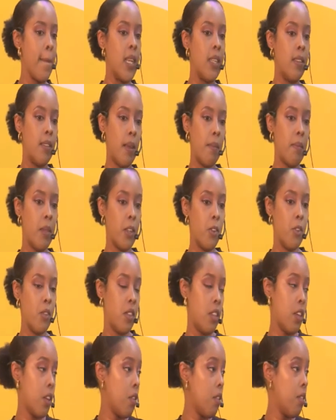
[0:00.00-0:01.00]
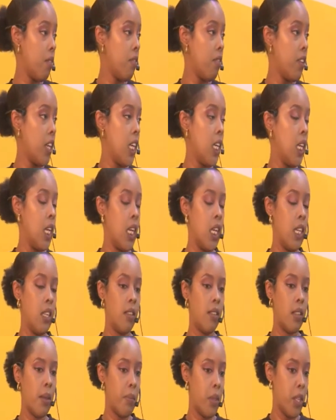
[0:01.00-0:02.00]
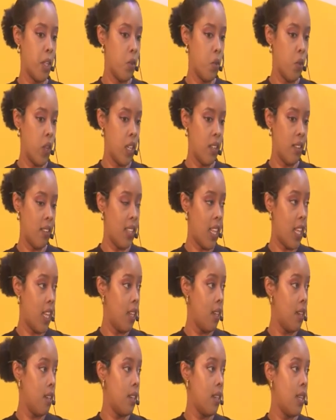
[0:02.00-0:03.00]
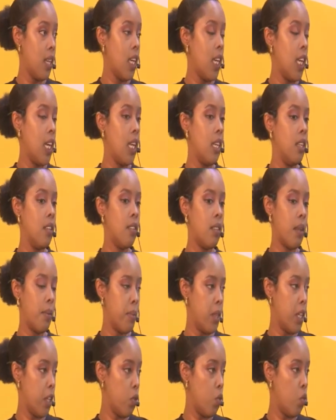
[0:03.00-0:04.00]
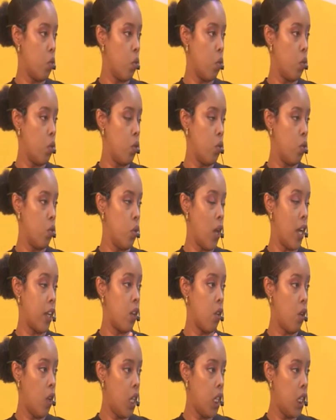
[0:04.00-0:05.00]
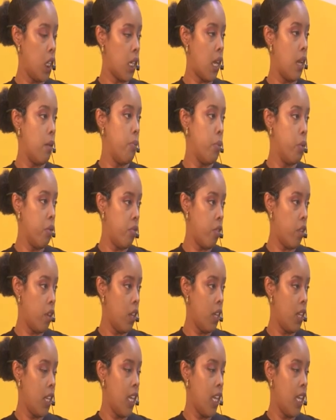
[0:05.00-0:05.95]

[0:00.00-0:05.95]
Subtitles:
is something to think of, is something to understand, and is something to acknowledge and move on